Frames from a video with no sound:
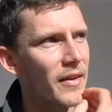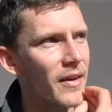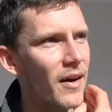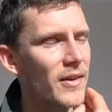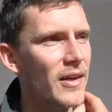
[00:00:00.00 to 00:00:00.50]

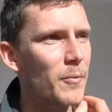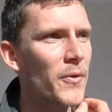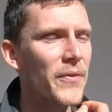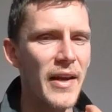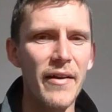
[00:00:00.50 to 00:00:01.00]
I want
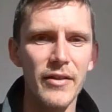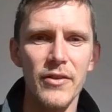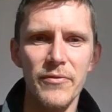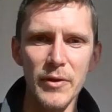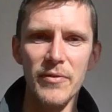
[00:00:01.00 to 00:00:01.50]
the character to
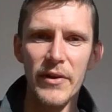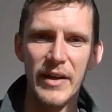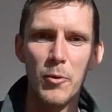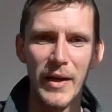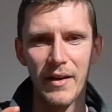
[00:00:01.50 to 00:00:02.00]
feel very
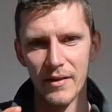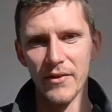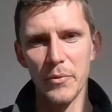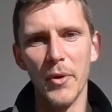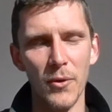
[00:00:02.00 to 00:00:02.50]
quick and
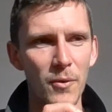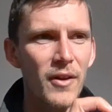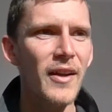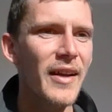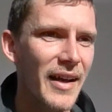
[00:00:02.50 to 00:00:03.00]
small,
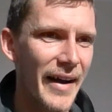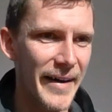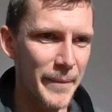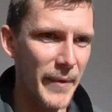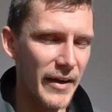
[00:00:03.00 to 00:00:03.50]

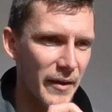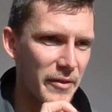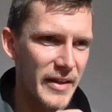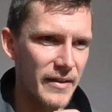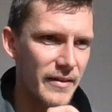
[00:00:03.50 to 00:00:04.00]
and I
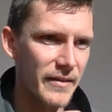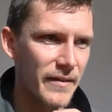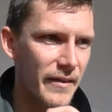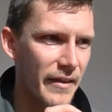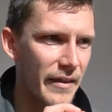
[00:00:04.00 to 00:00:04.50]
think
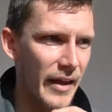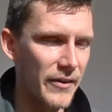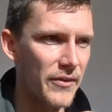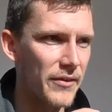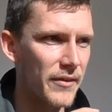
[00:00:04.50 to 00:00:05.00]

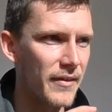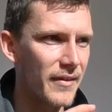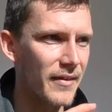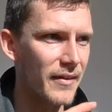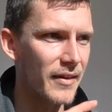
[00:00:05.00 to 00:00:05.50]
that's
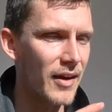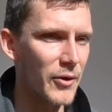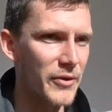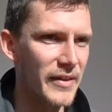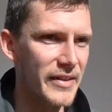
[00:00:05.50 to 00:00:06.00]

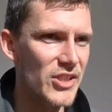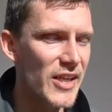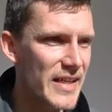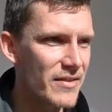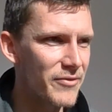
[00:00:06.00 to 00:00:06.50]
currently
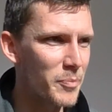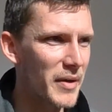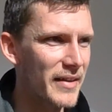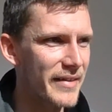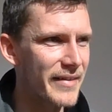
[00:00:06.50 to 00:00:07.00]
achieved,
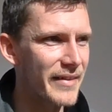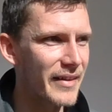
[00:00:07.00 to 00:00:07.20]
but